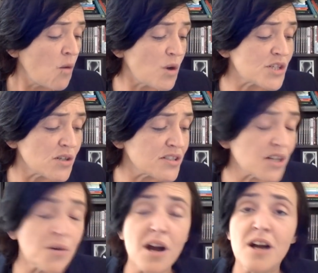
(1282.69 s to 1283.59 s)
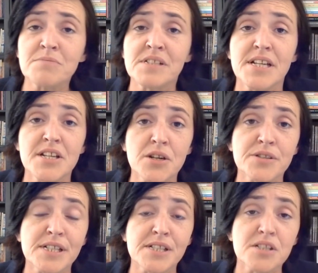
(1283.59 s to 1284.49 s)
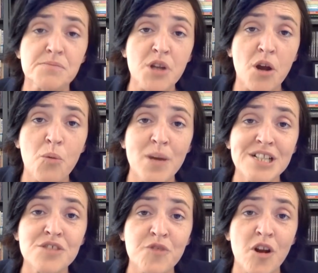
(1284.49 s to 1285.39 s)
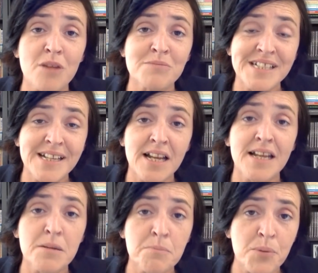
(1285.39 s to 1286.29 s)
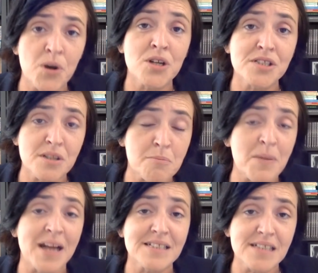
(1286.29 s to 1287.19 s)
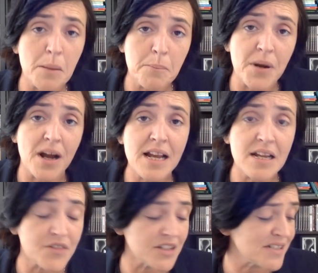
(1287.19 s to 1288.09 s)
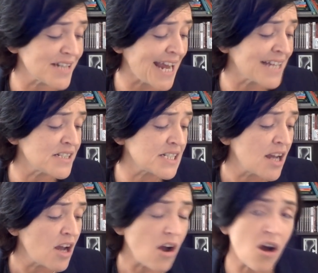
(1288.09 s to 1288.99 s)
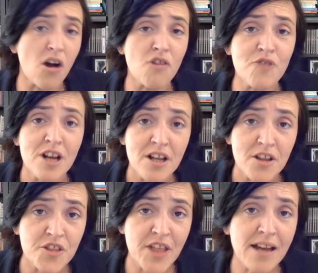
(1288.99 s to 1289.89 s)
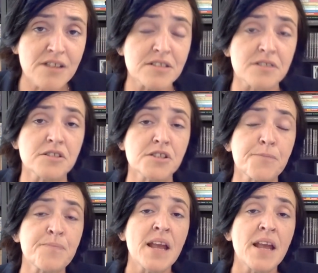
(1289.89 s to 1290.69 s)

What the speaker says: What also harms ecosystems are wind farms killing birds and bats by the tens of thousands.